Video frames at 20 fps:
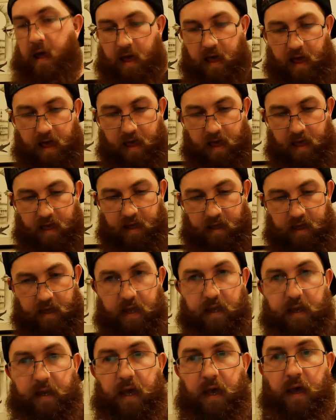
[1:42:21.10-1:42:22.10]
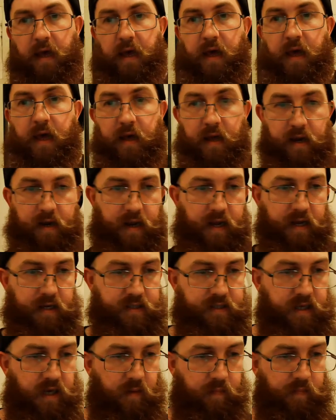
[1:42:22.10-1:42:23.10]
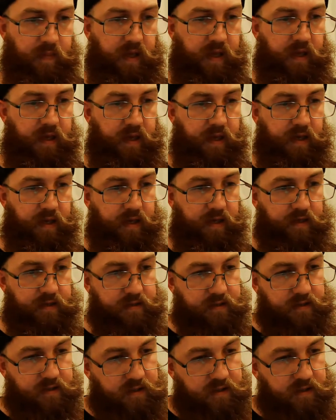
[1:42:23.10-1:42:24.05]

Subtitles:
And next up is